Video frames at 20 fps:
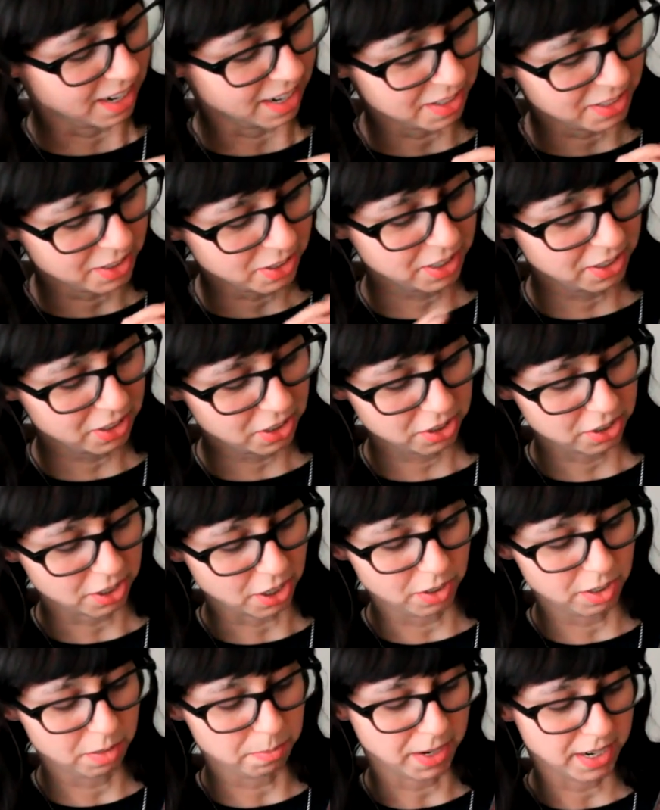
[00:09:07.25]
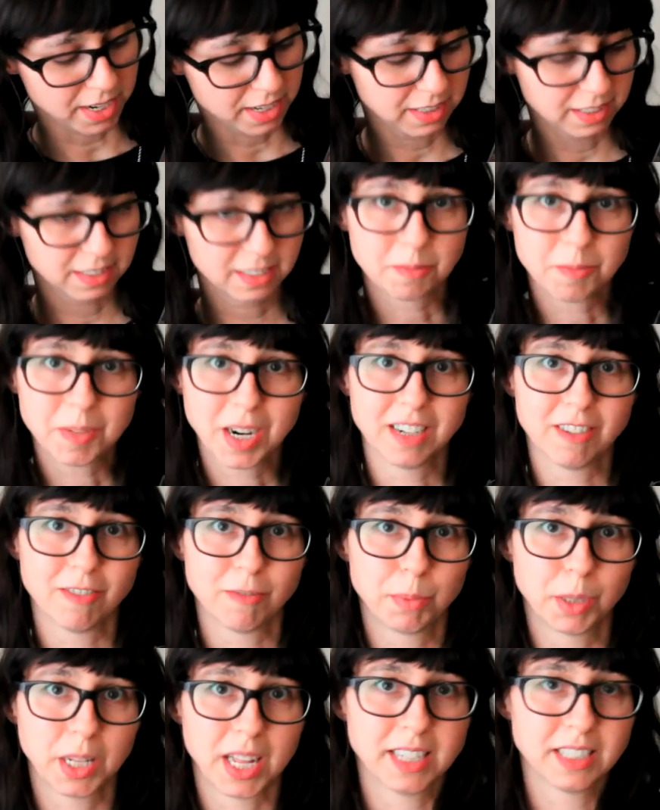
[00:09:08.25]
You can just go and buy some kind of
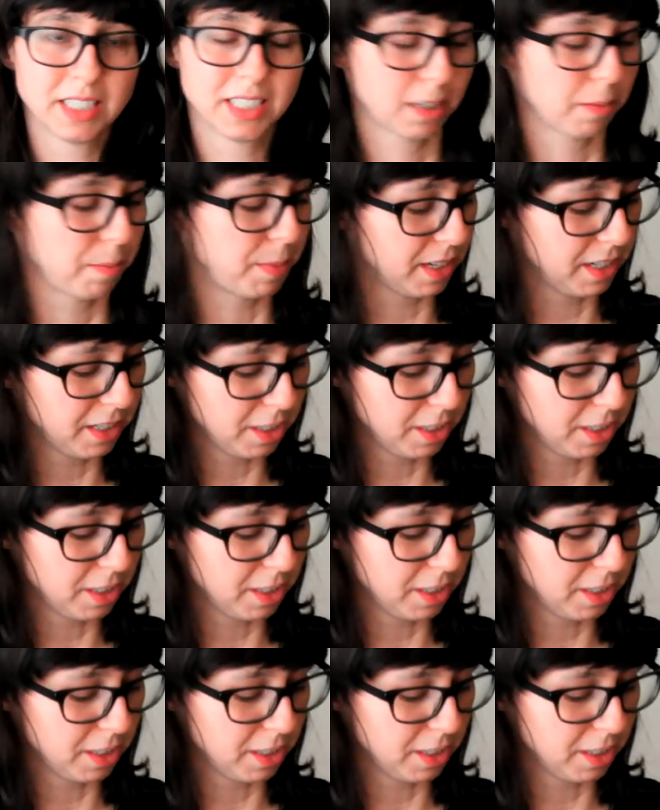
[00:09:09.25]
plastic bin.